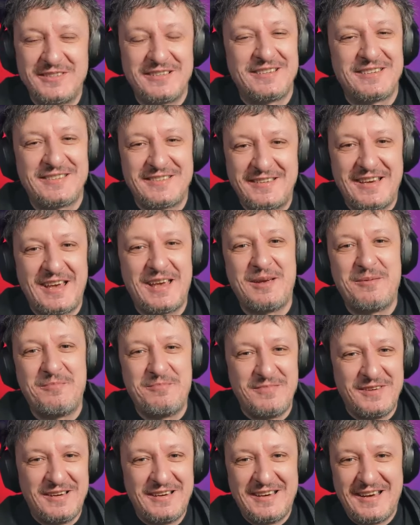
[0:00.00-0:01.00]
the
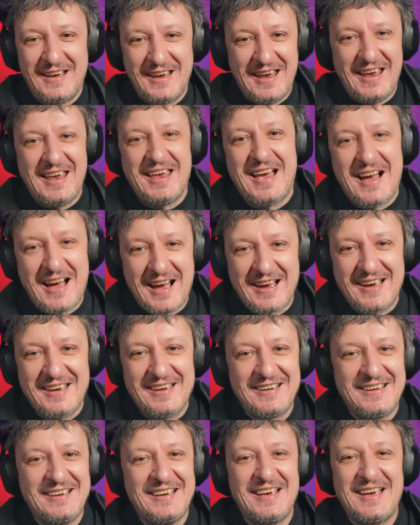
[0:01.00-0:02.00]
same AI,
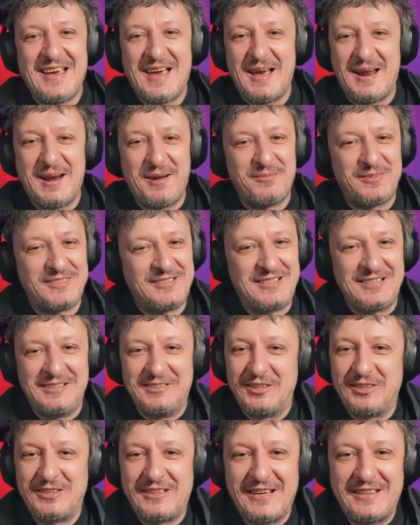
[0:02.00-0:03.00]
and I'm still
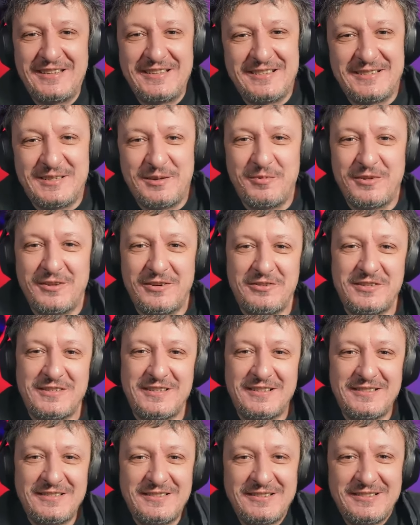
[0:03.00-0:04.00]
not getting similar
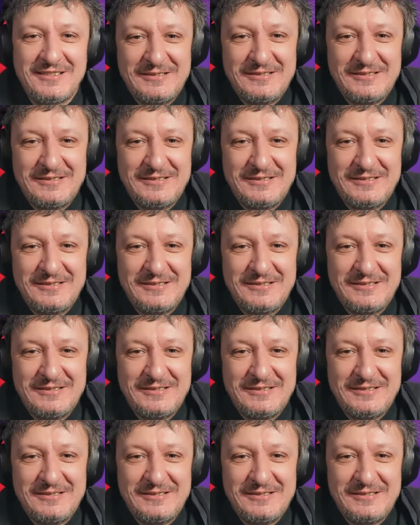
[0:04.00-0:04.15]
results.